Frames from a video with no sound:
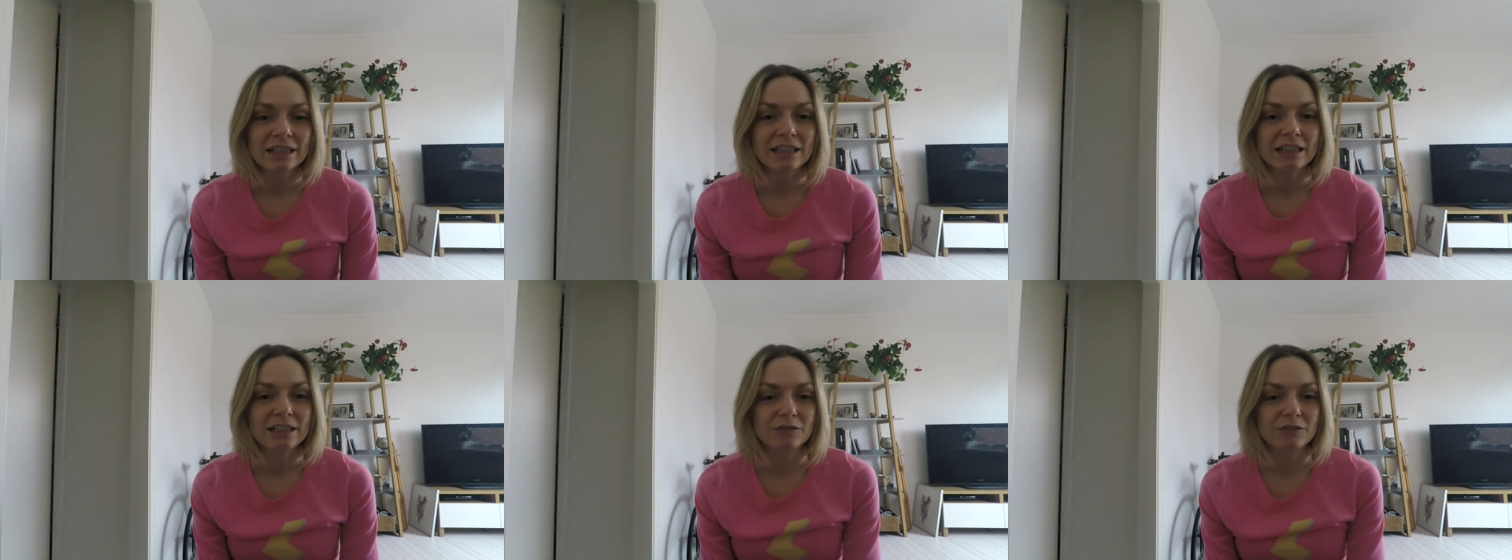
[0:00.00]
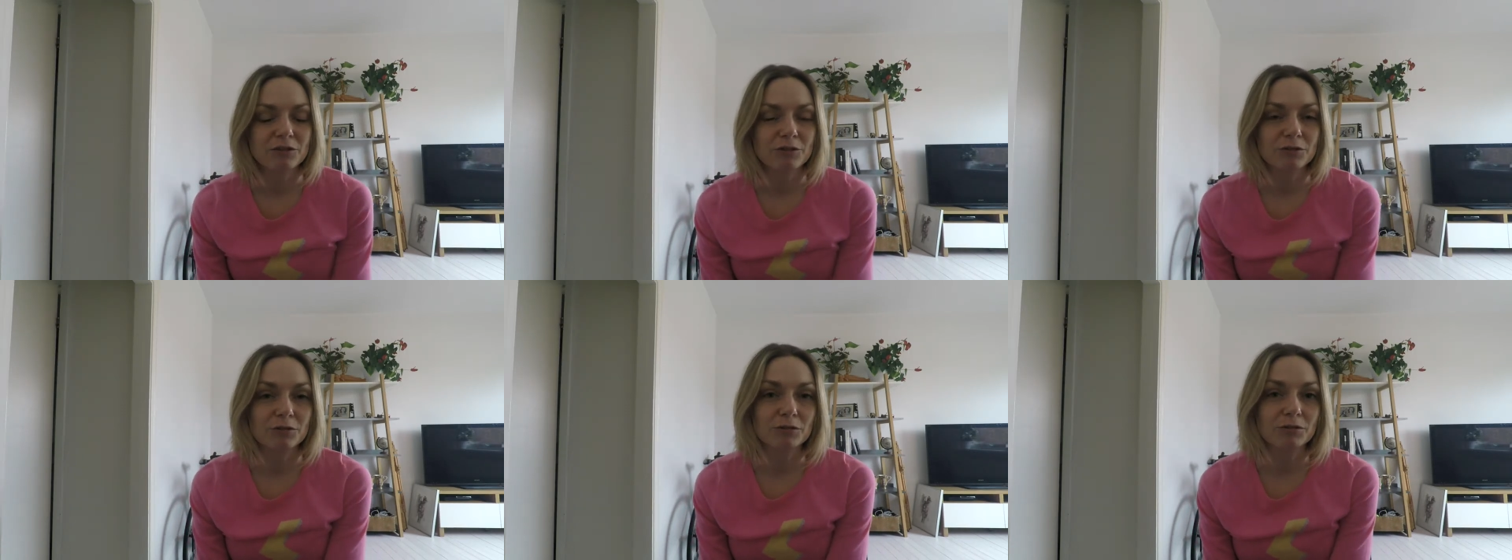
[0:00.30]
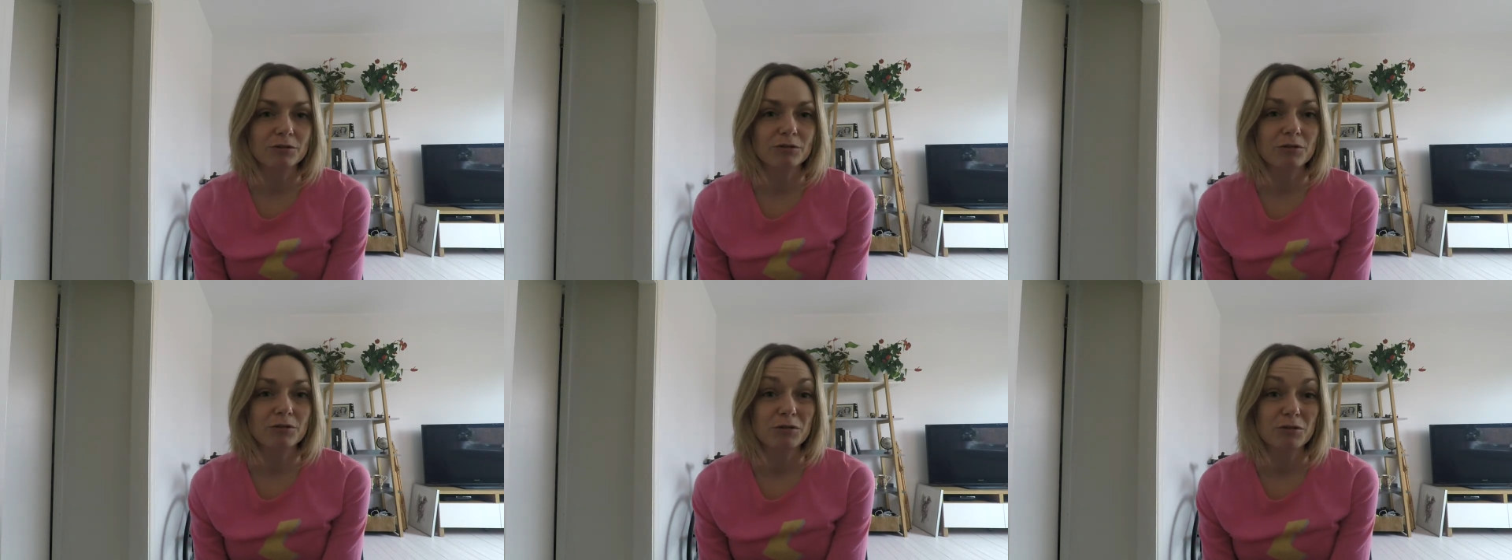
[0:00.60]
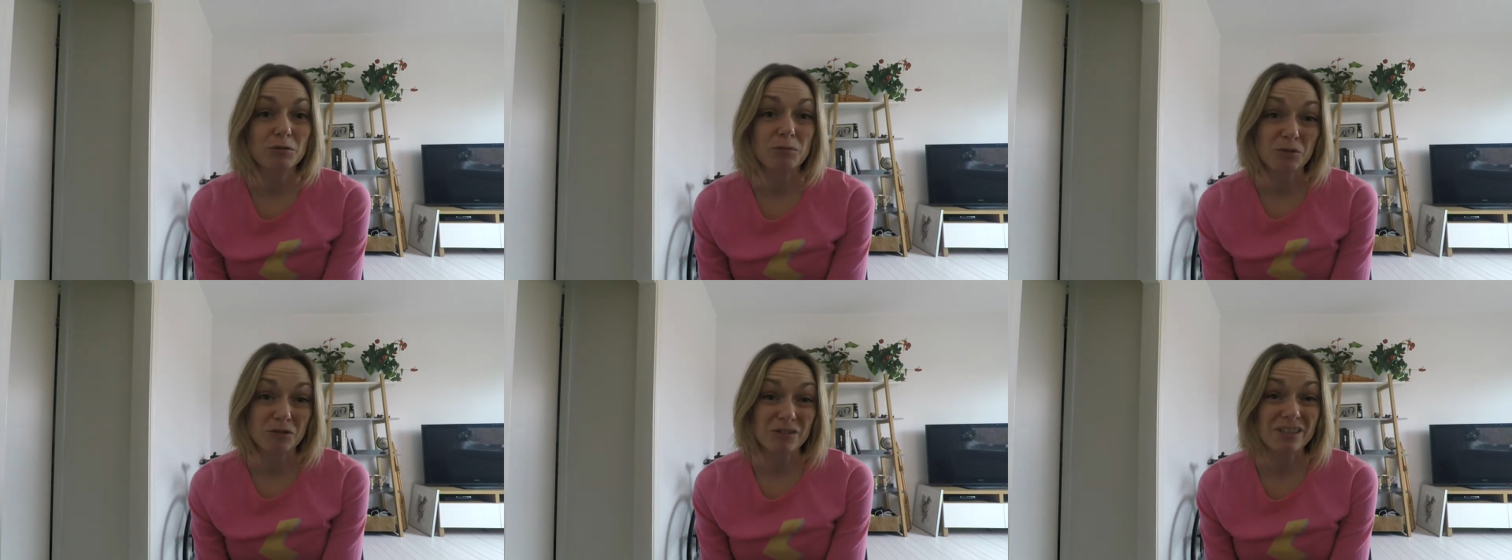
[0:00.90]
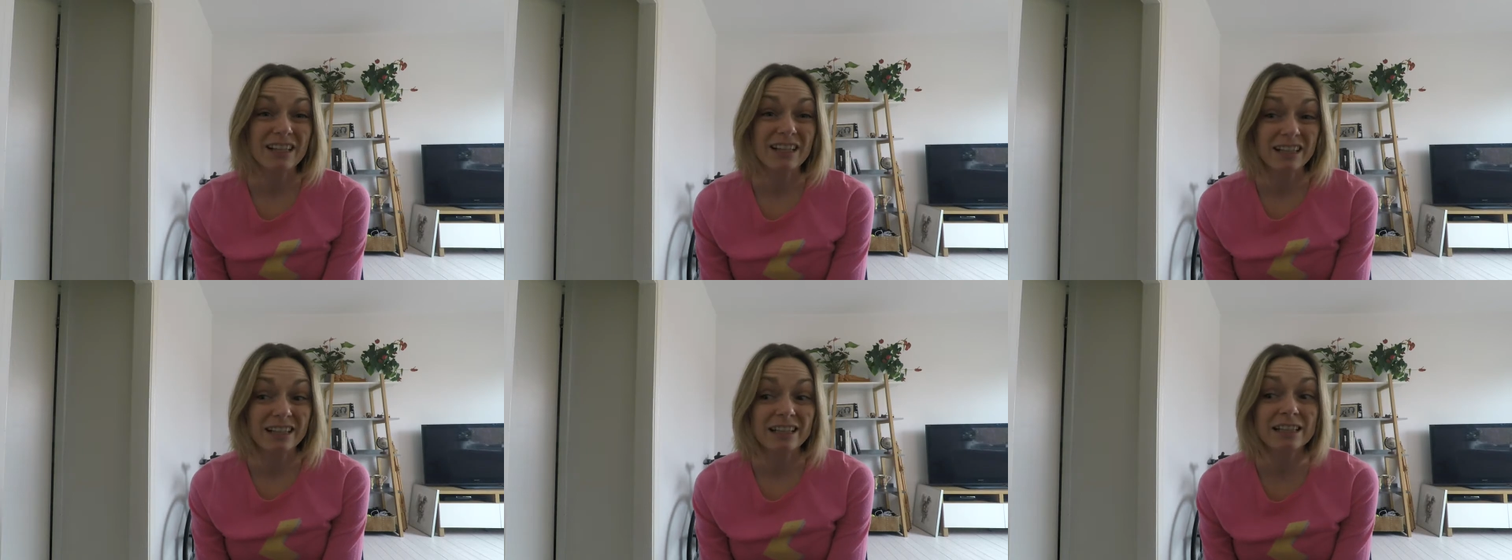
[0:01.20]
If you don't, you most
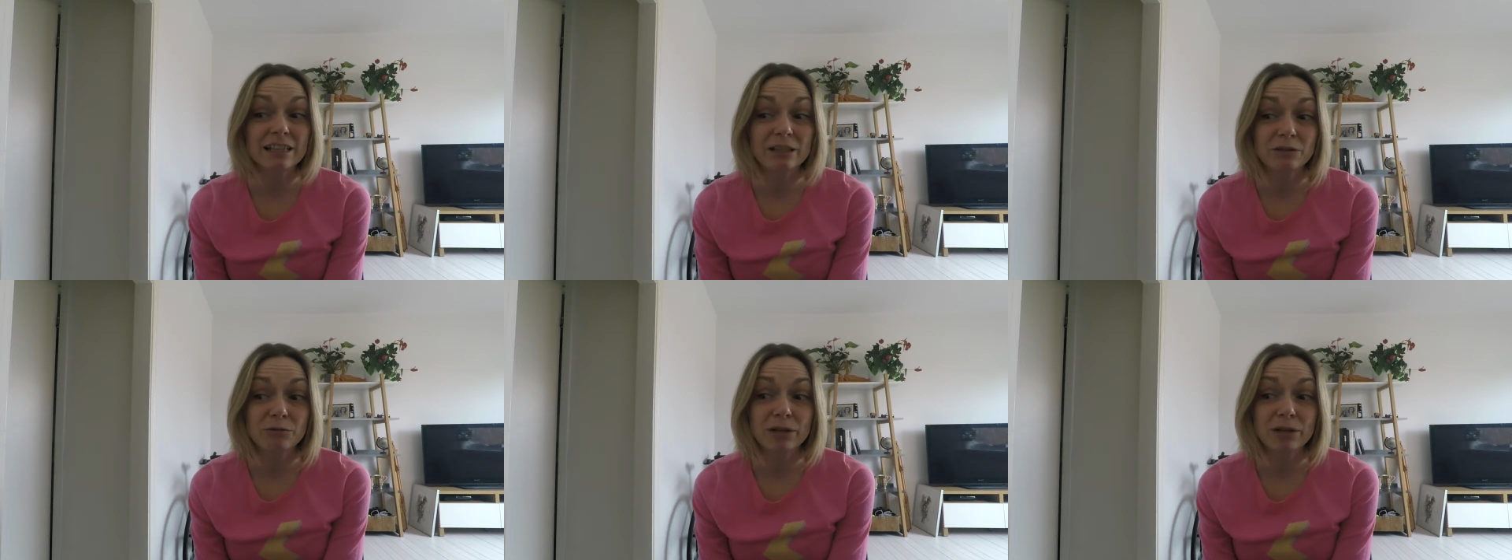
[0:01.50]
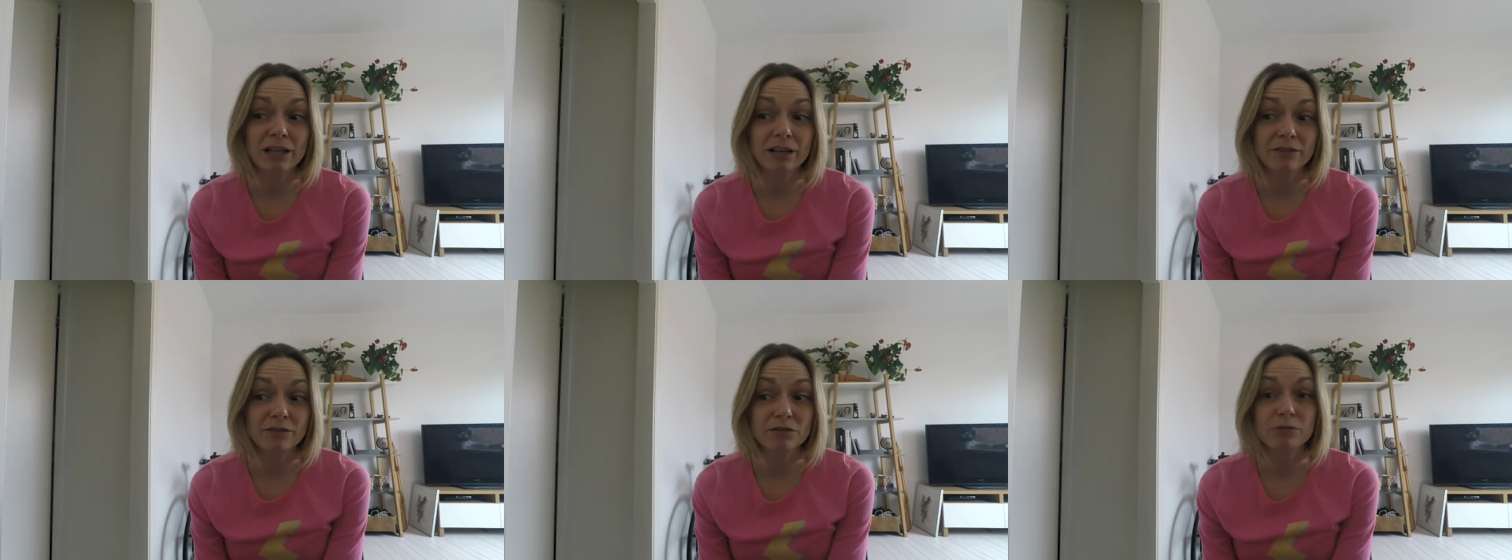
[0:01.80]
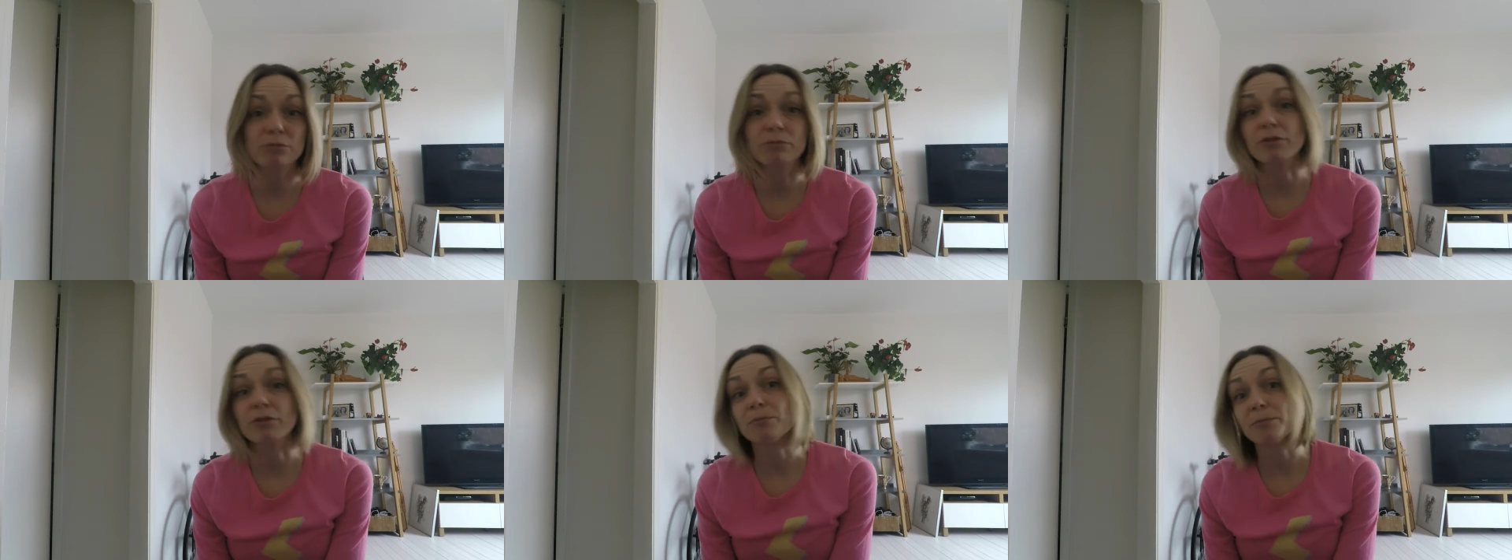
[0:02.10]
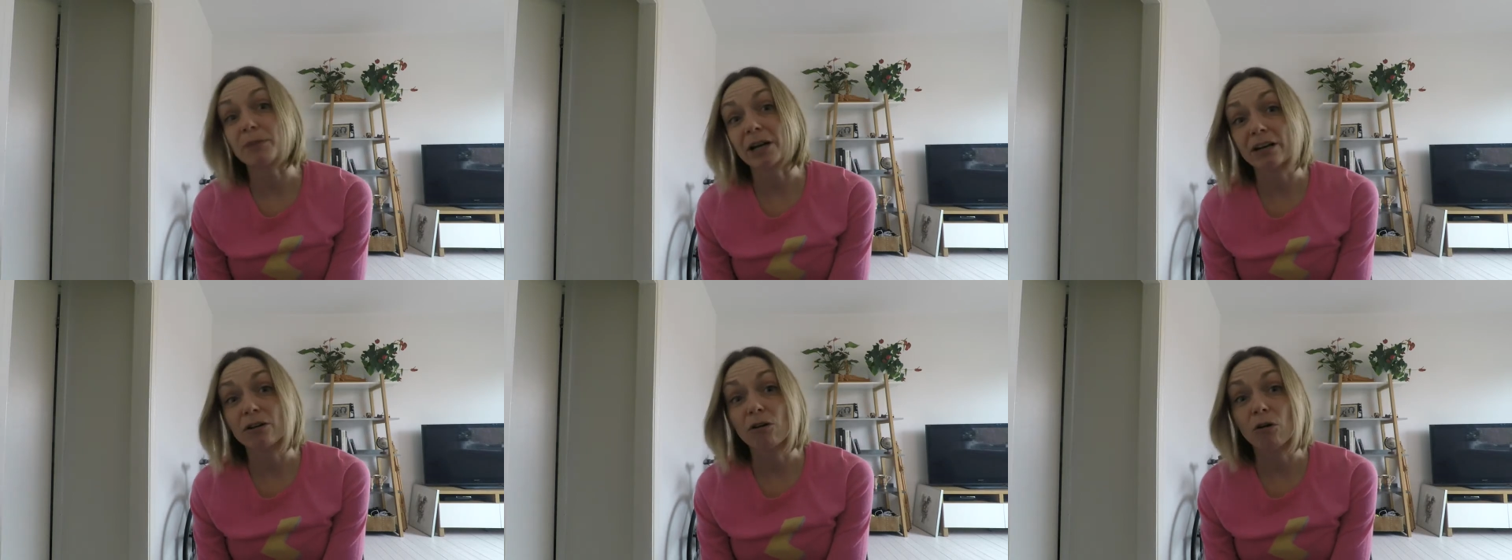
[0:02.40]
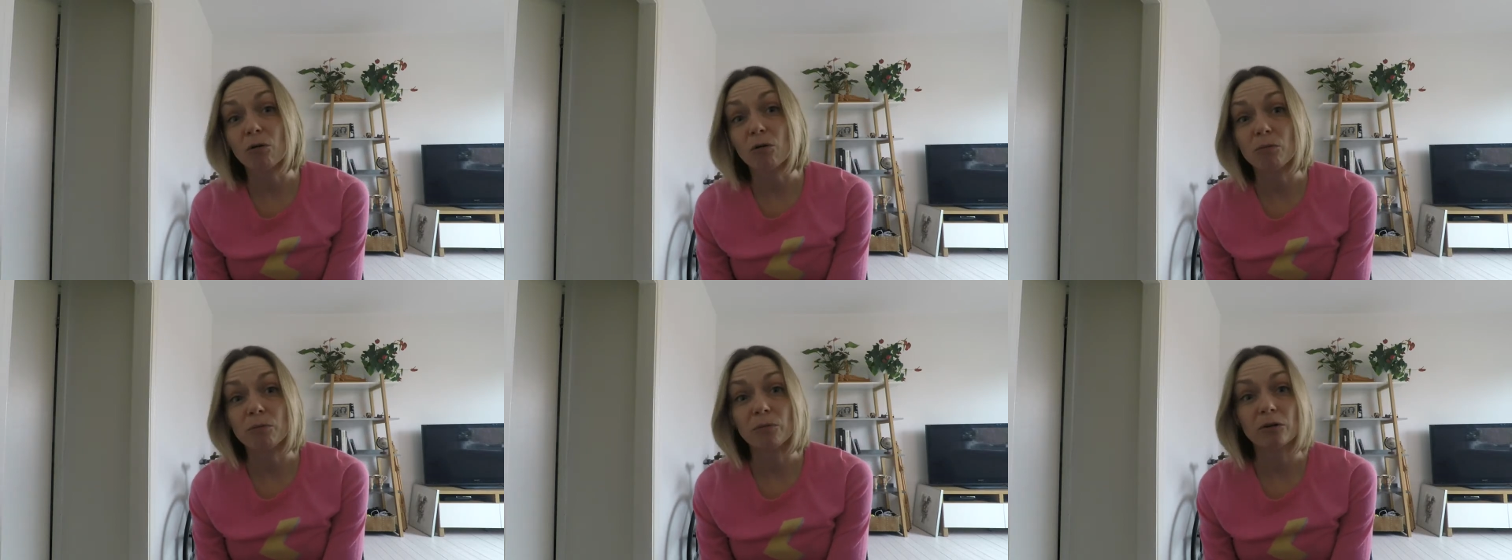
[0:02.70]
likely will have to run back
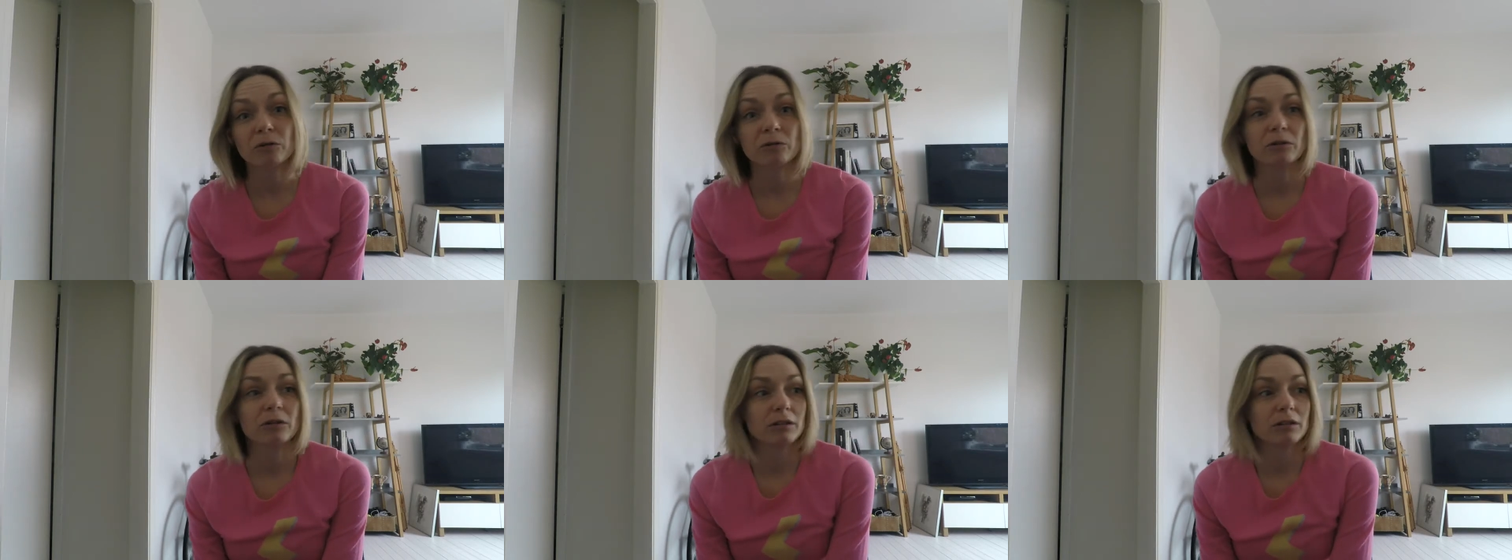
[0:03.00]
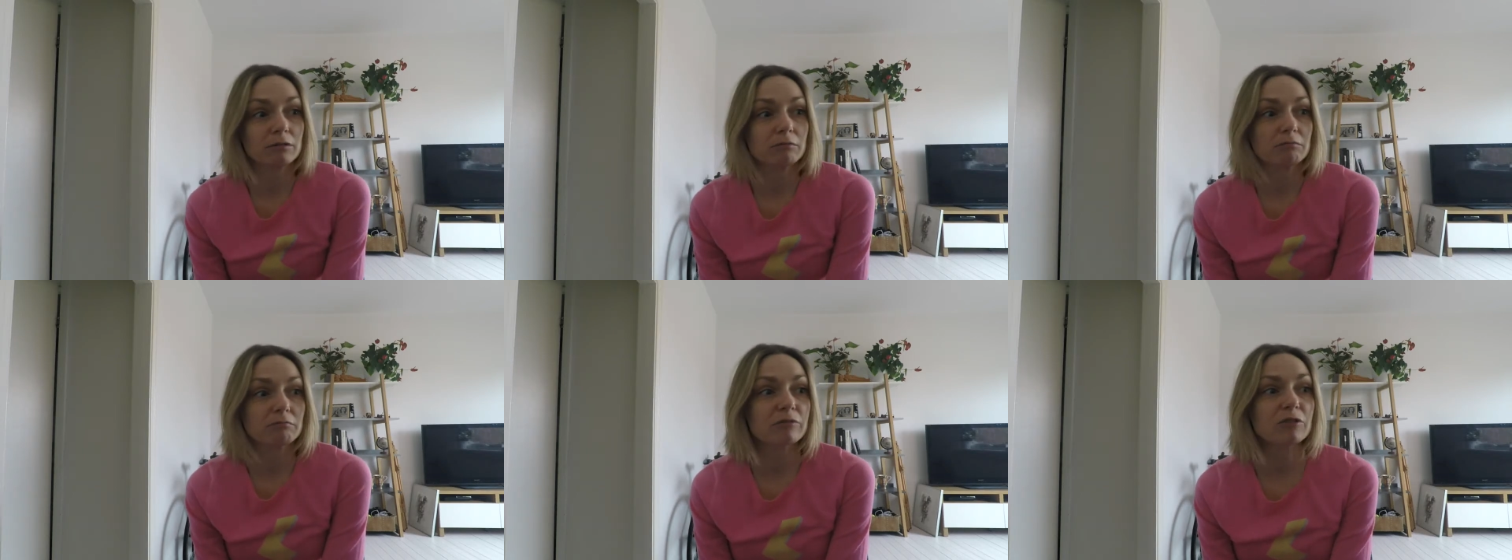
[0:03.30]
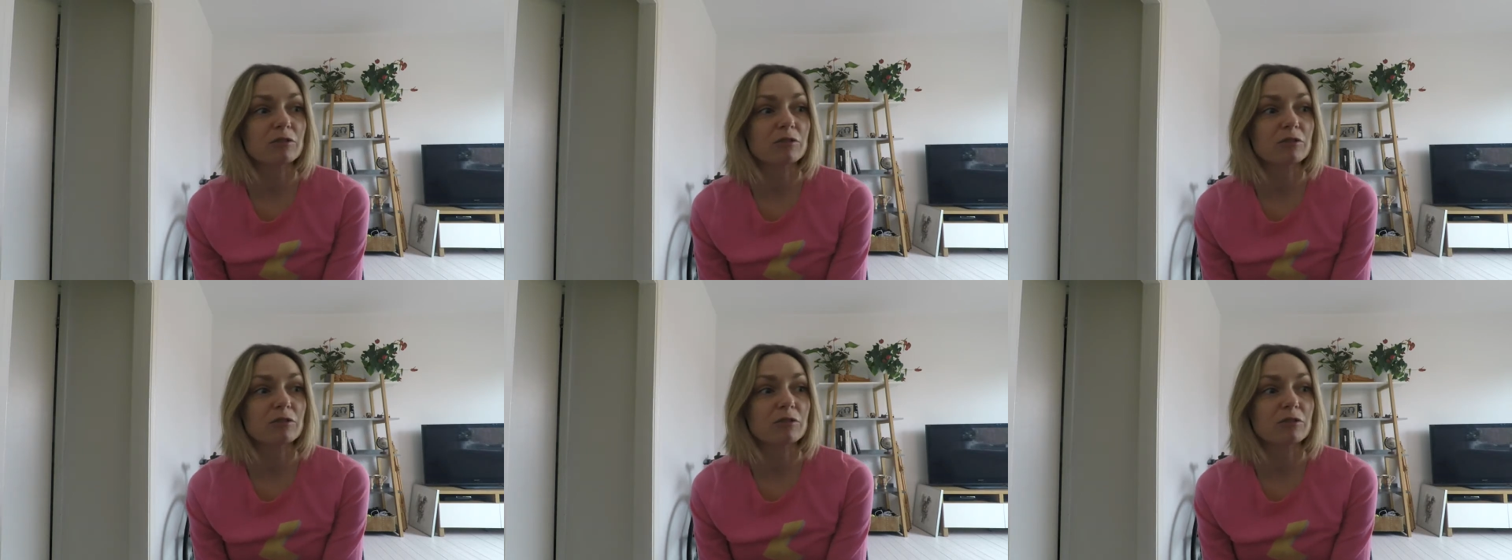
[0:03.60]
home